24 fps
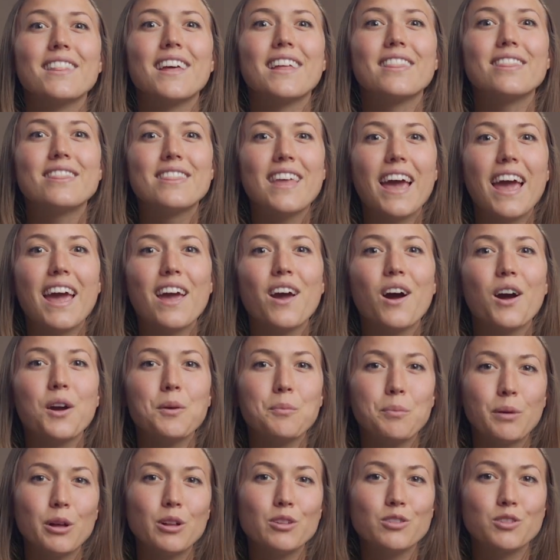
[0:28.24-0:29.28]
that they
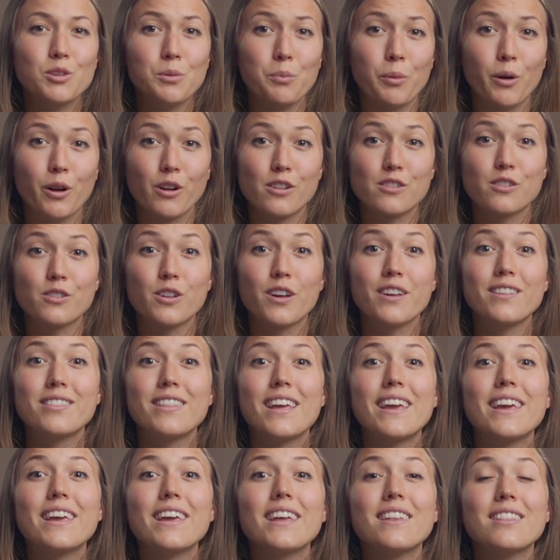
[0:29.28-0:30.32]
are built to birth so that
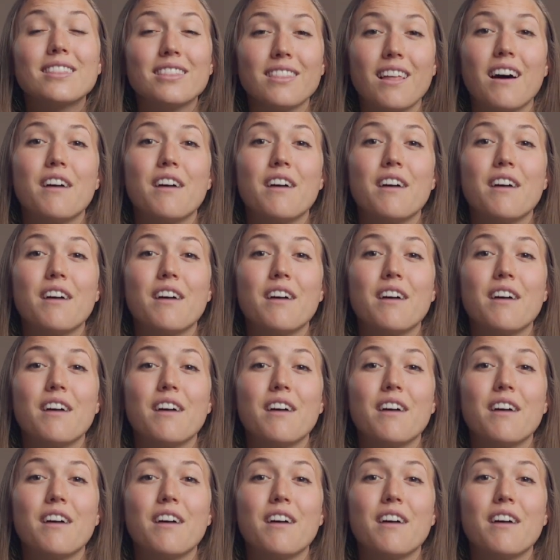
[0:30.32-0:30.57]
they can